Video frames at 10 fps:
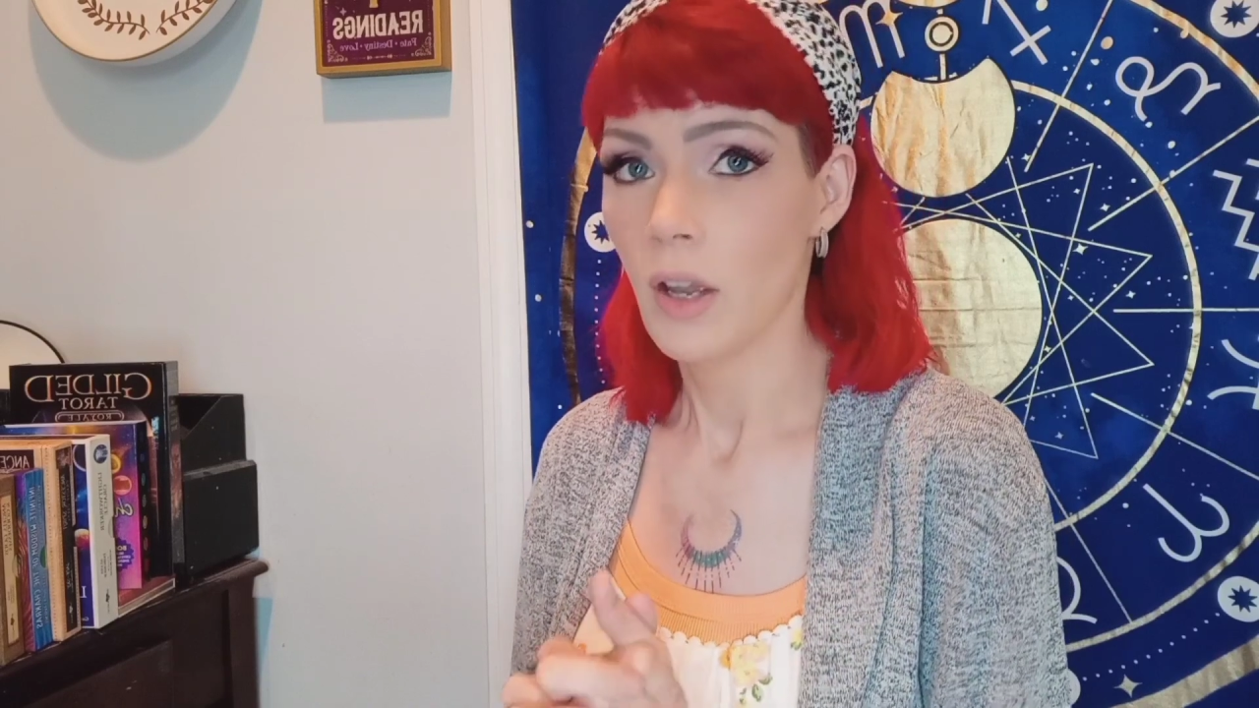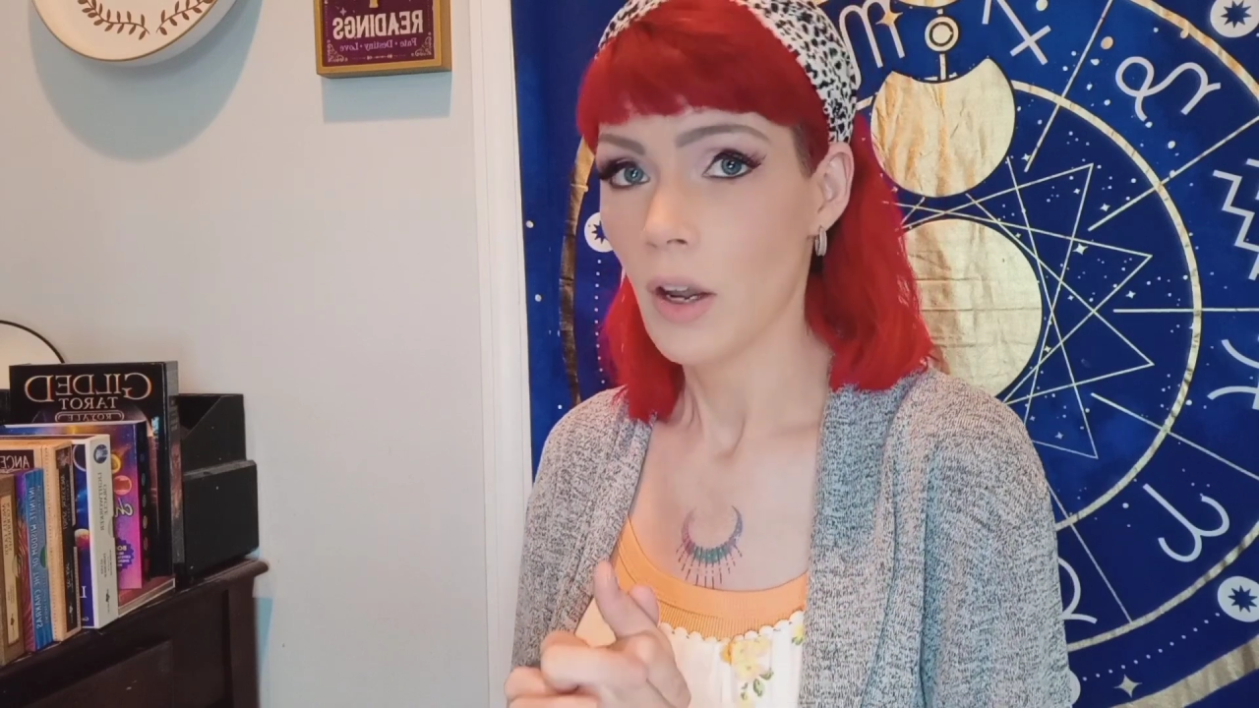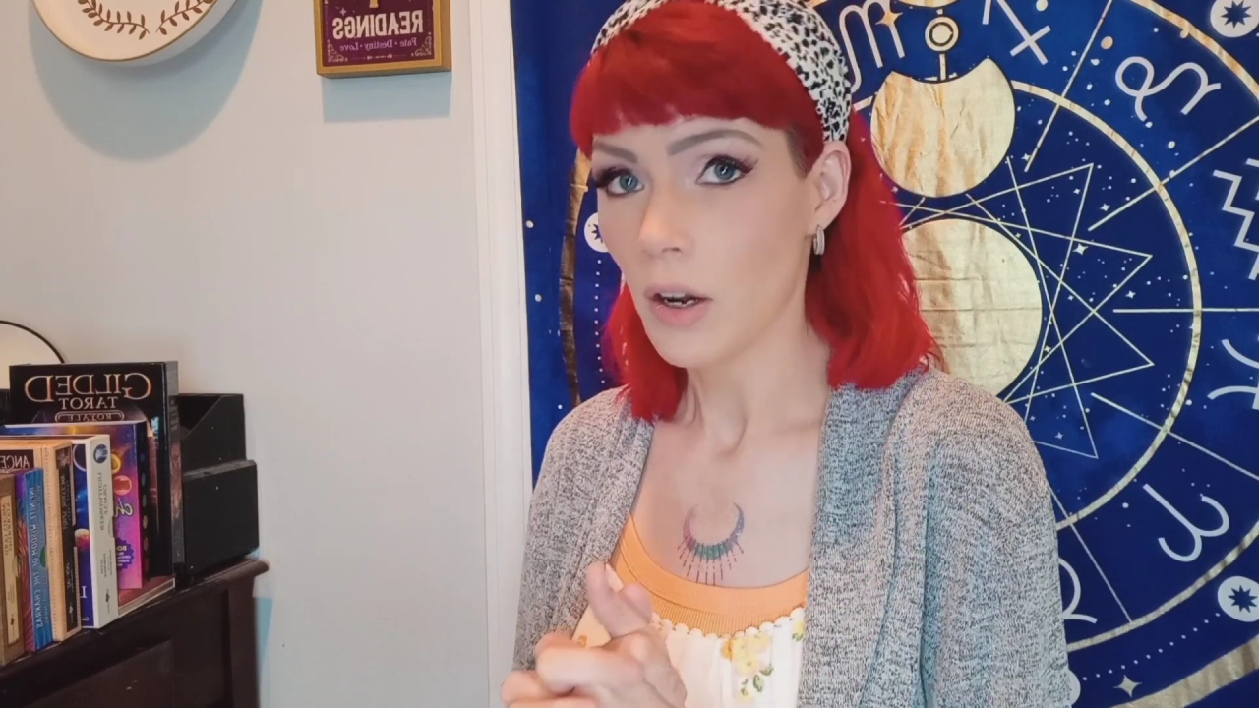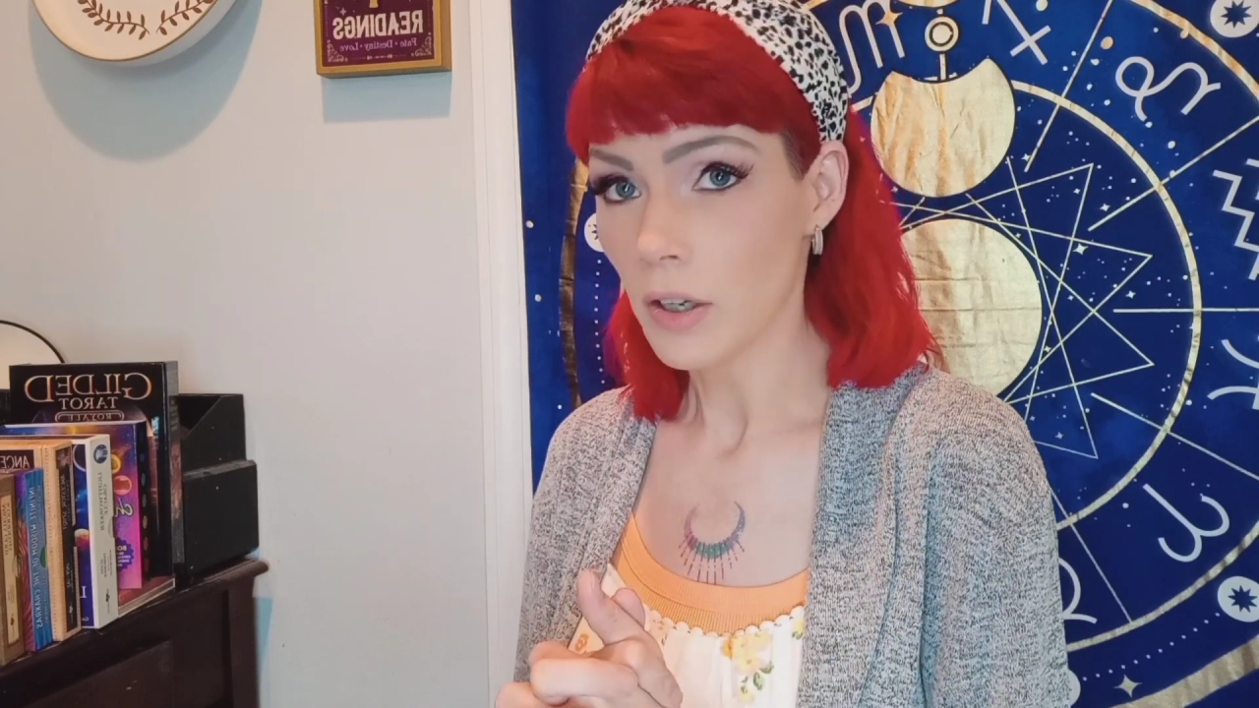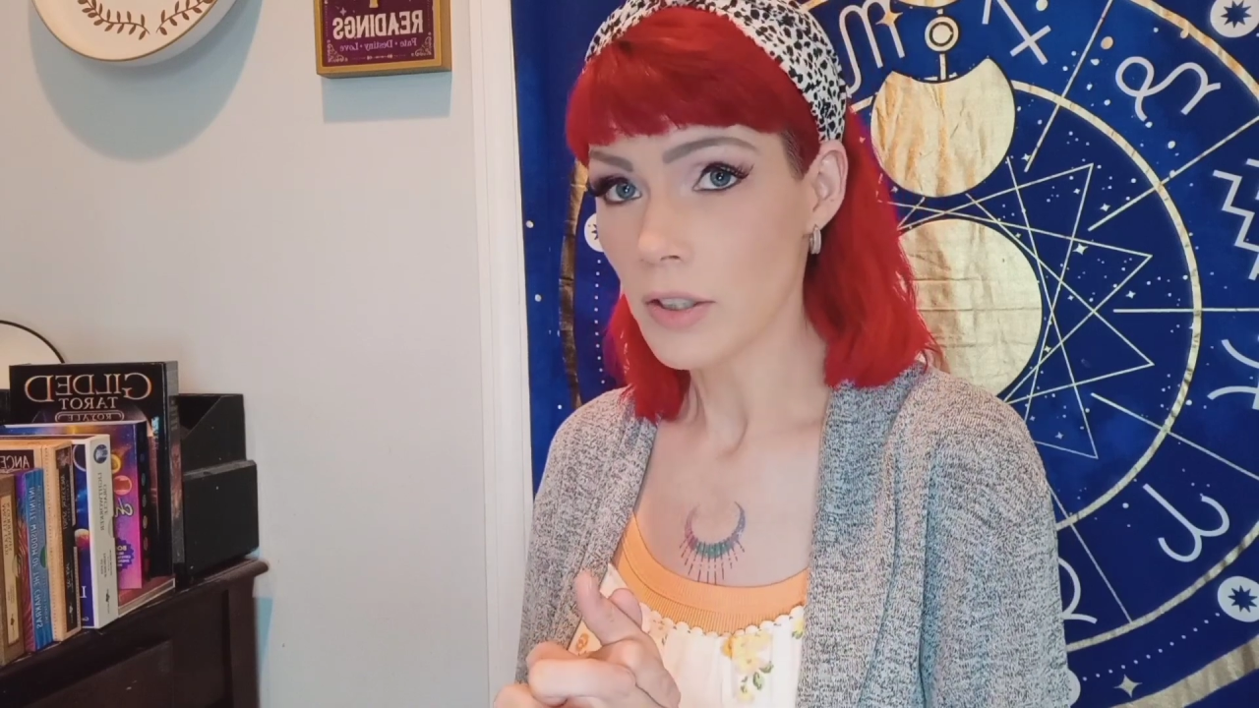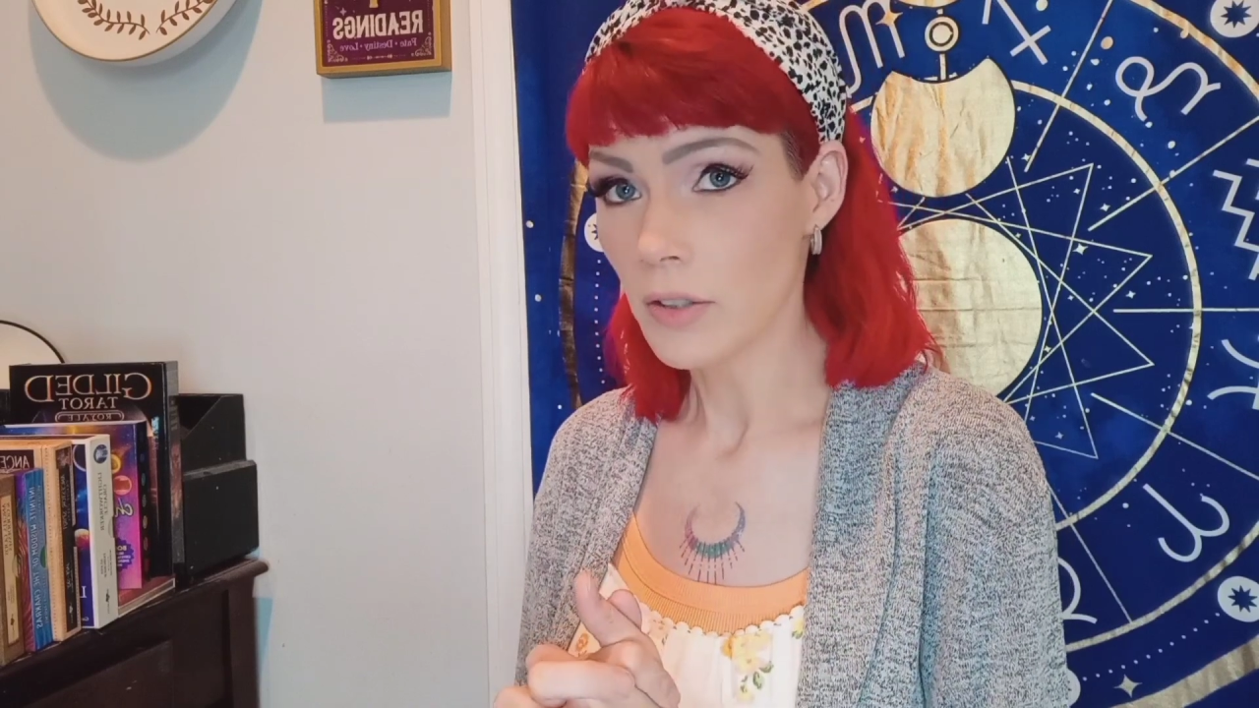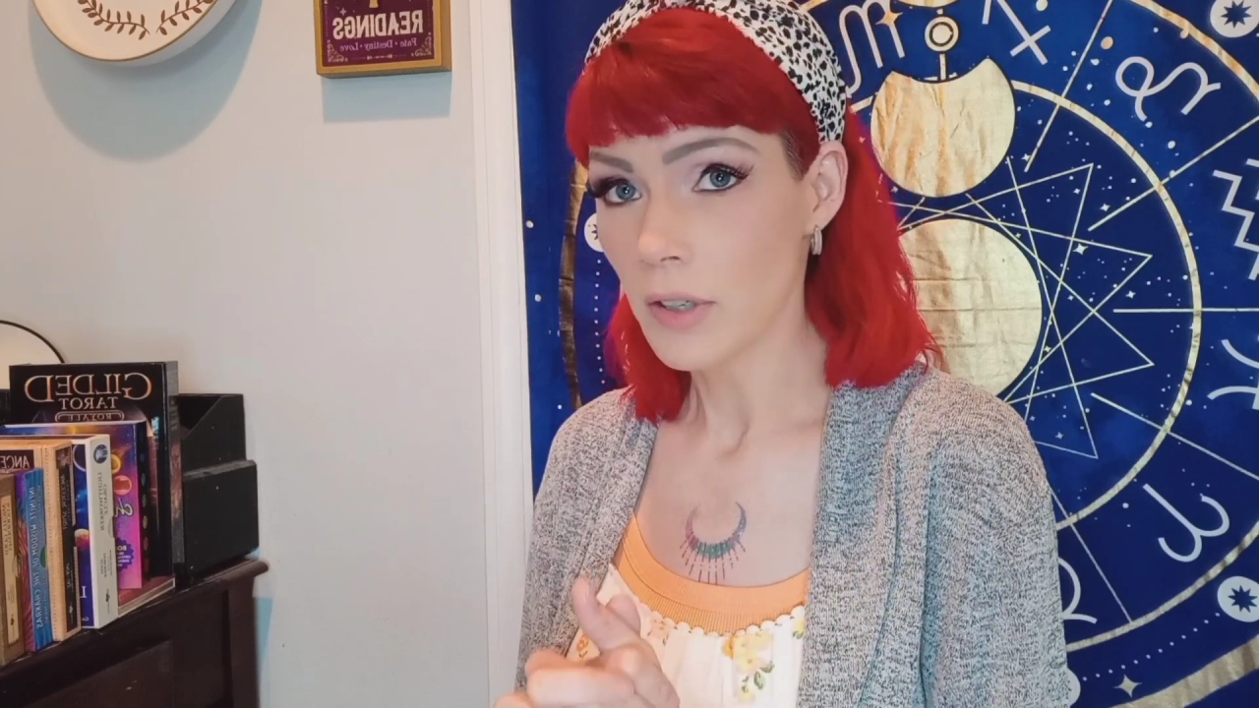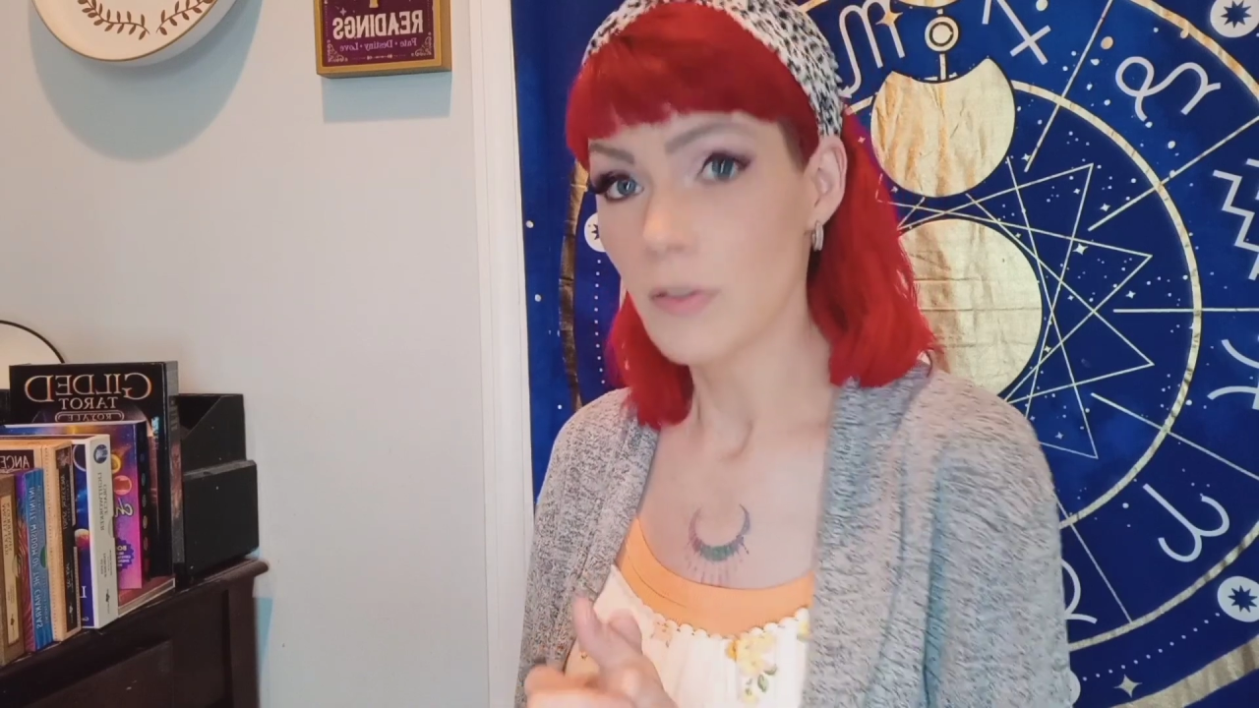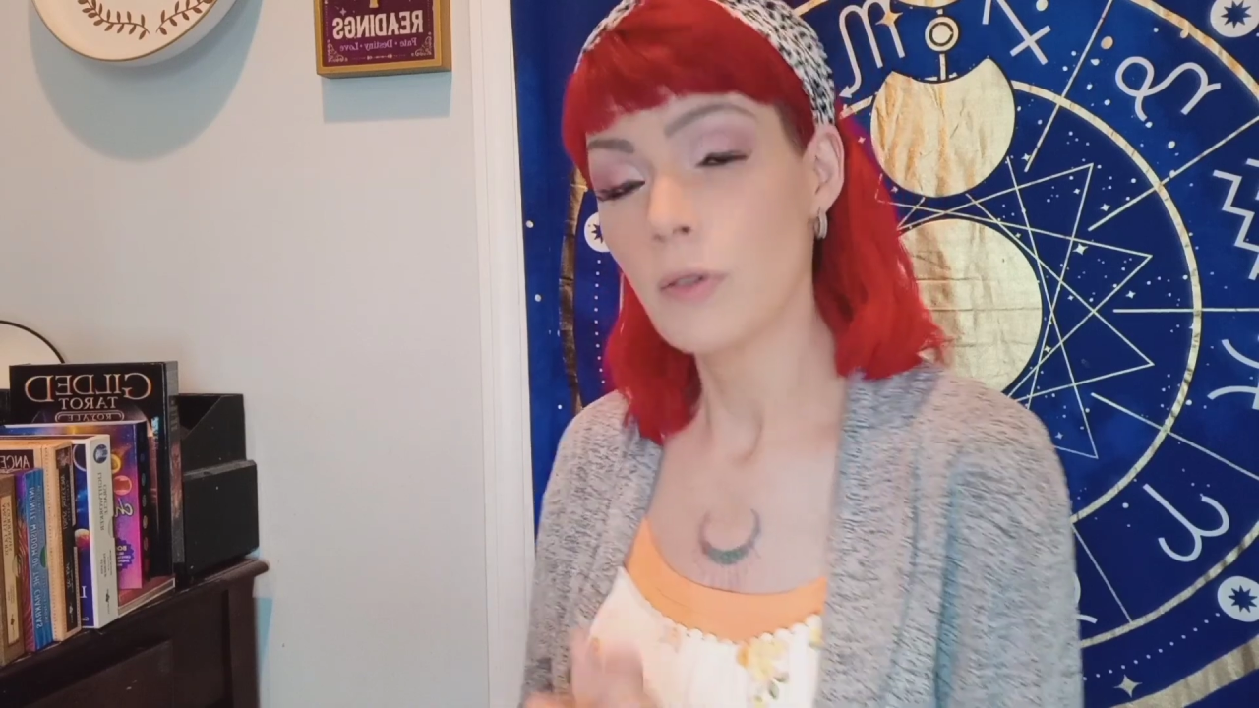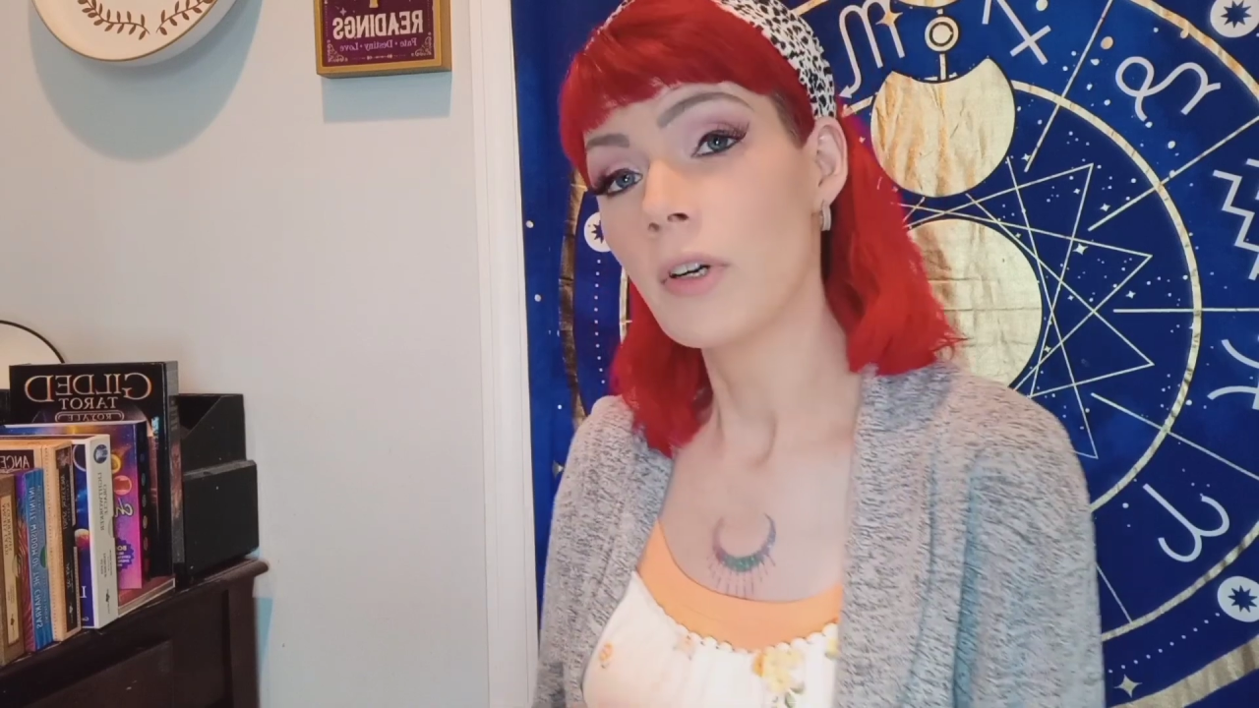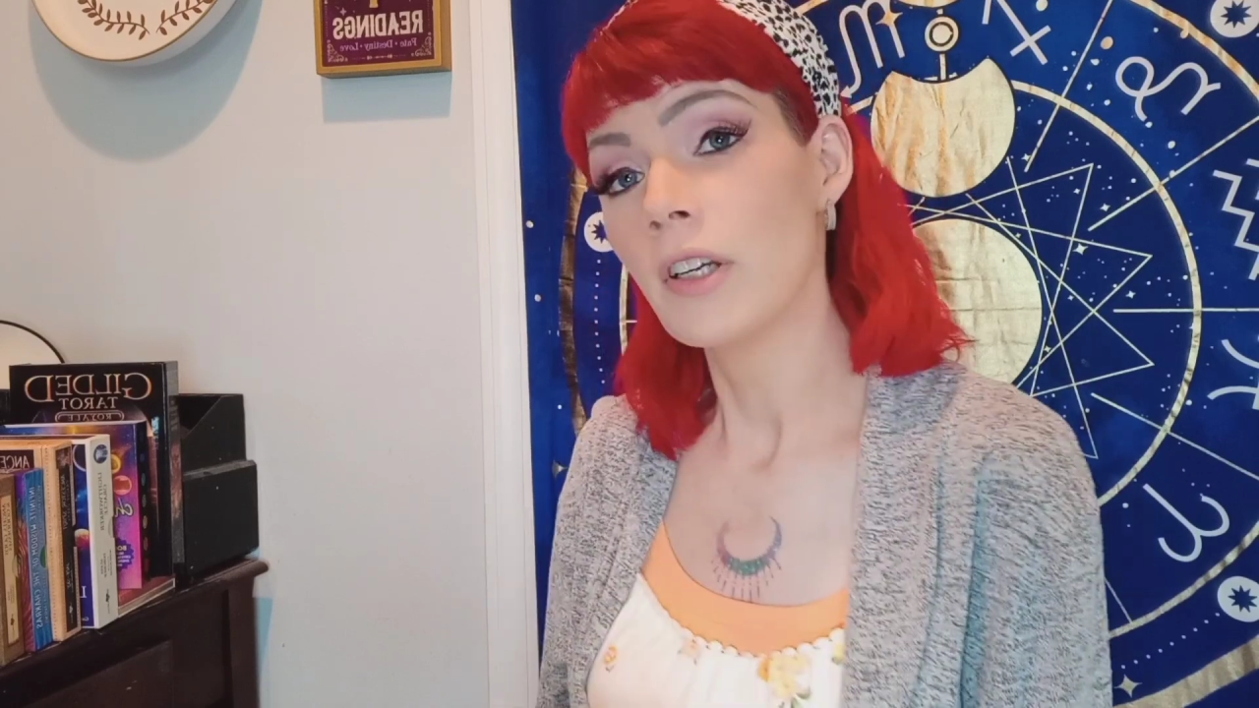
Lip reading: Also, if you are